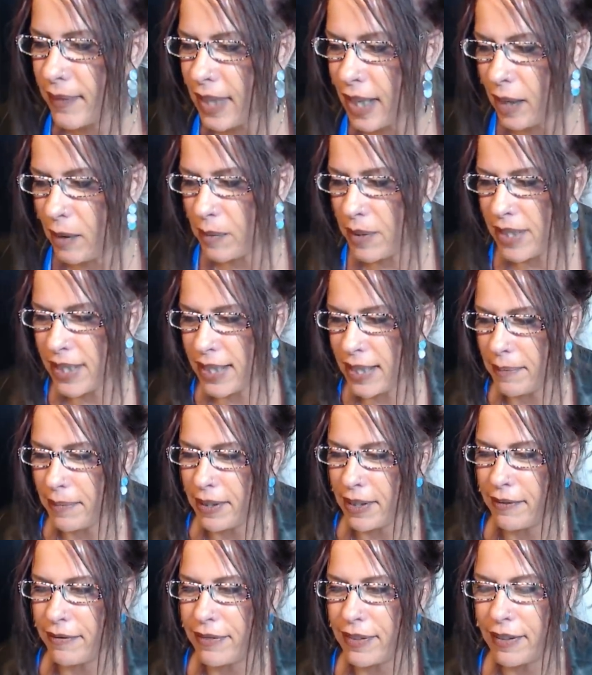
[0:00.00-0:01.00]
I almost stepped
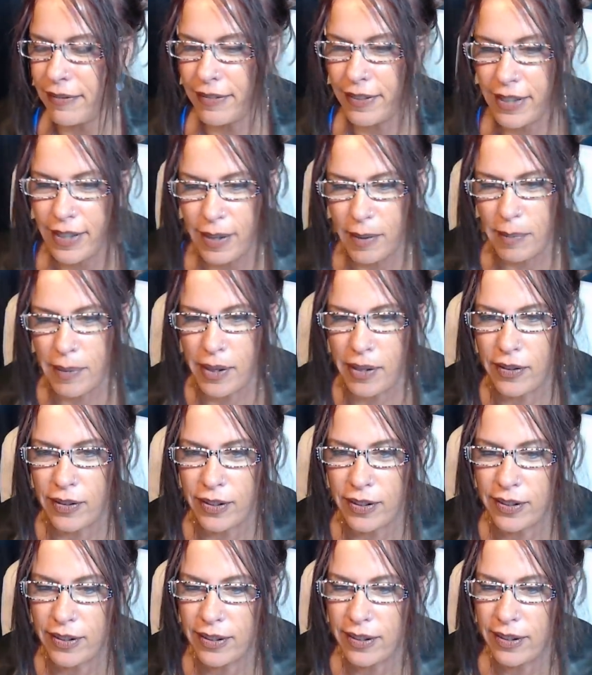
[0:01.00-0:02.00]
on fluffing out of butter.